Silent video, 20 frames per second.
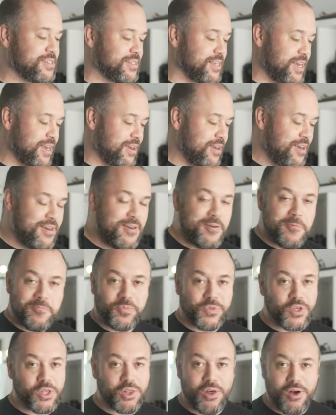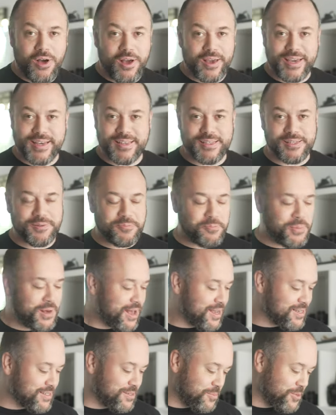like the longest
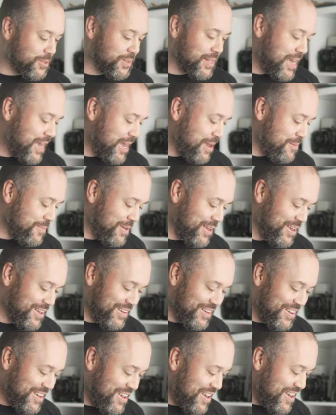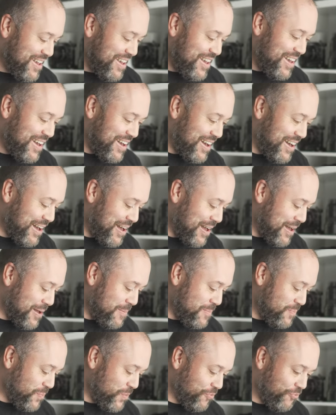possible name
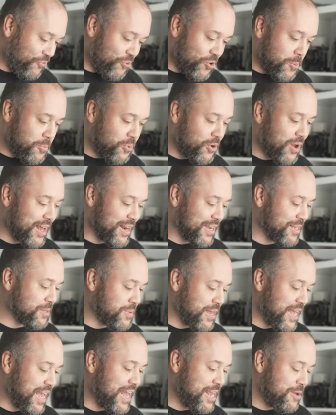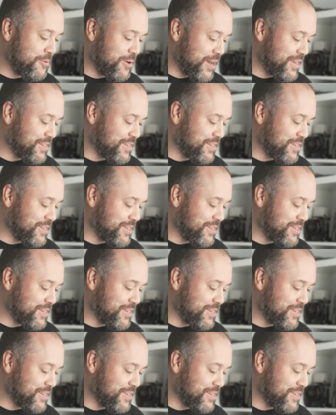uh, for a product. But anyway,